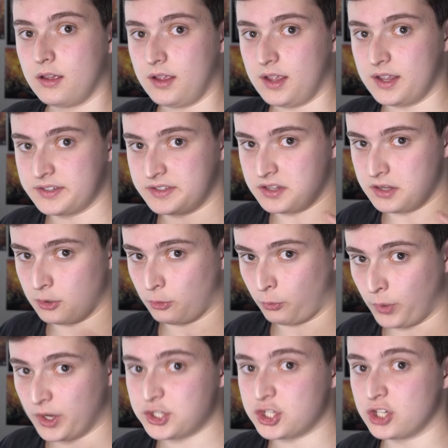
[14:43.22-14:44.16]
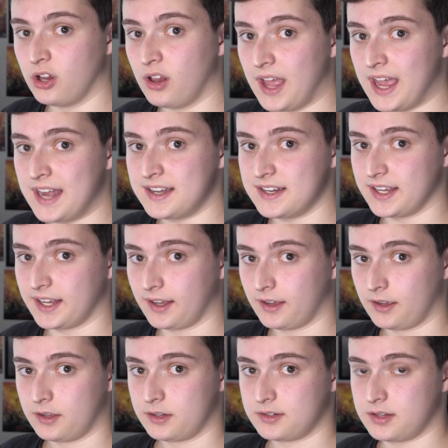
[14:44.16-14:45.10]
is the original ending
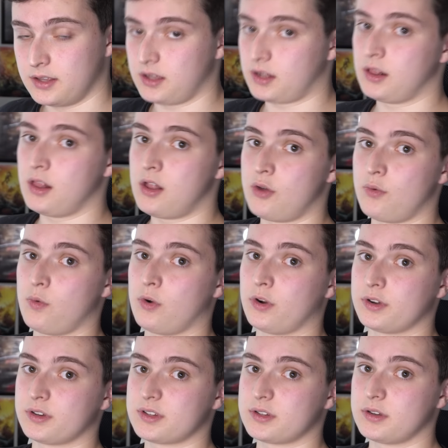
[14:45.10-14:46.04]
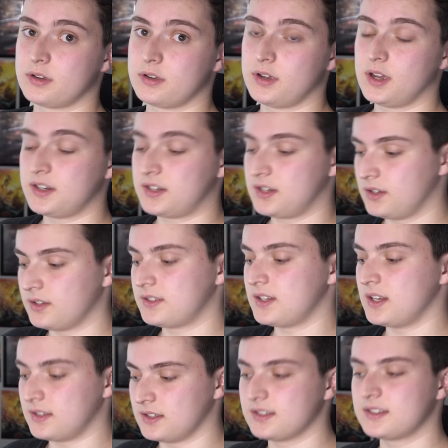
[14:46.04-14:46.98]
to the Clone Wars, until
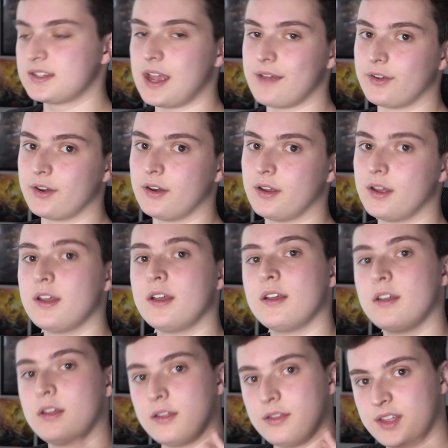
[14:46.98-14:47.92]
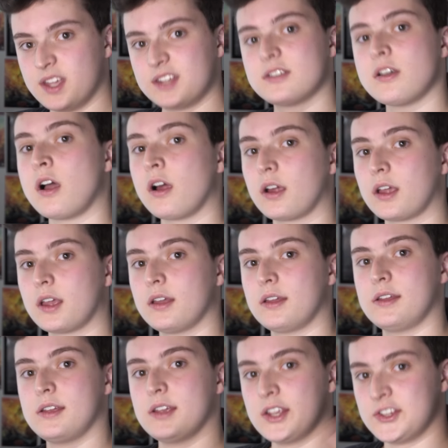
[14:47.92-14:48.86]
Season 7. This arc
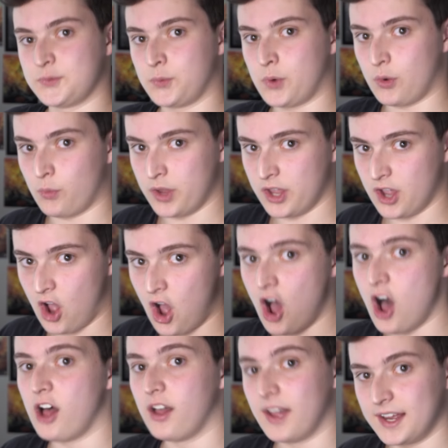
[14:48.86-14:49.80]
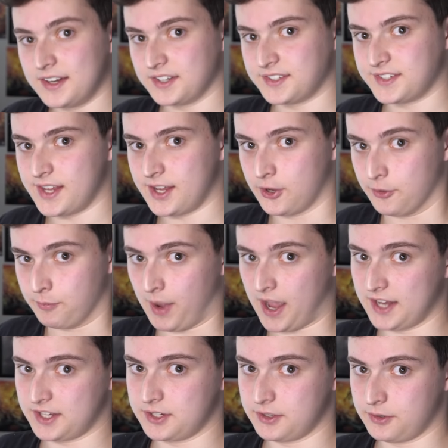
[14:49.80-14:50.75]
is what we all had to say
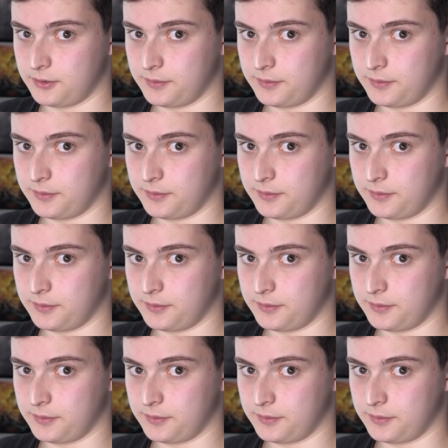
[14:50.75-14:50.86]
goodbye to.